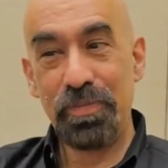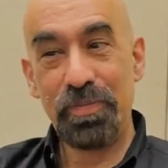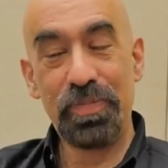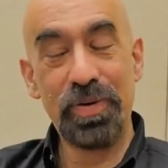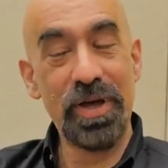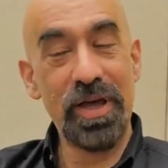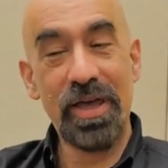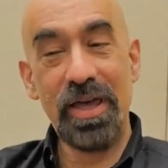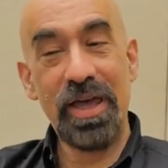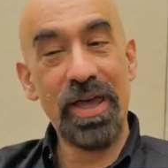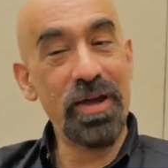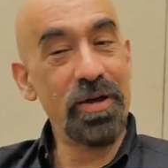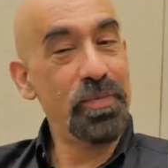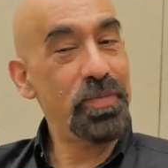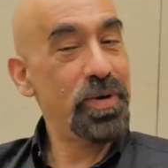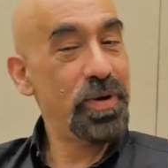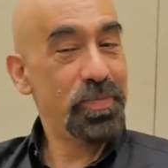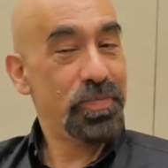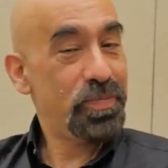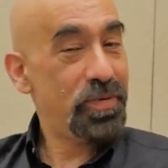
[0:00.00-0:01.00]

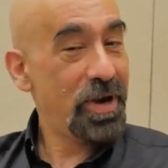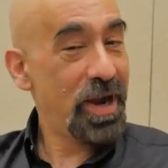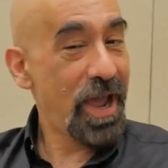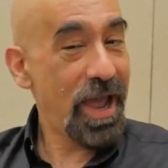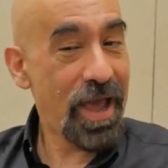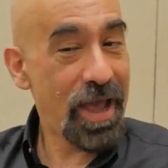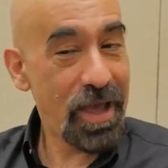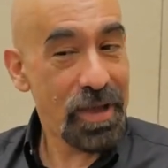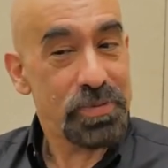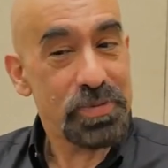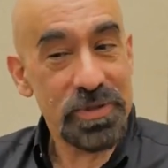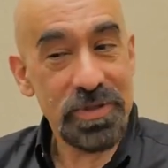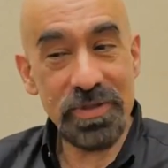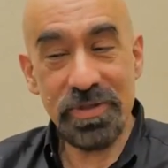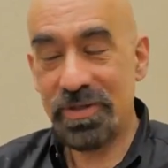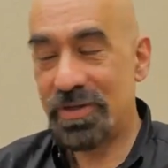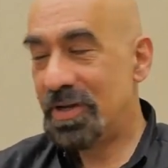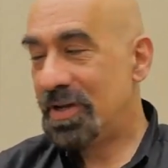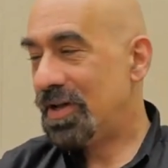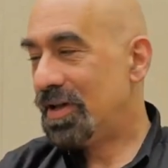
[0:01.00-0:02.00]
But
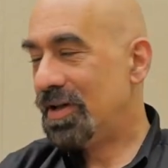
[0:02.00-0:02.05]
perhaps,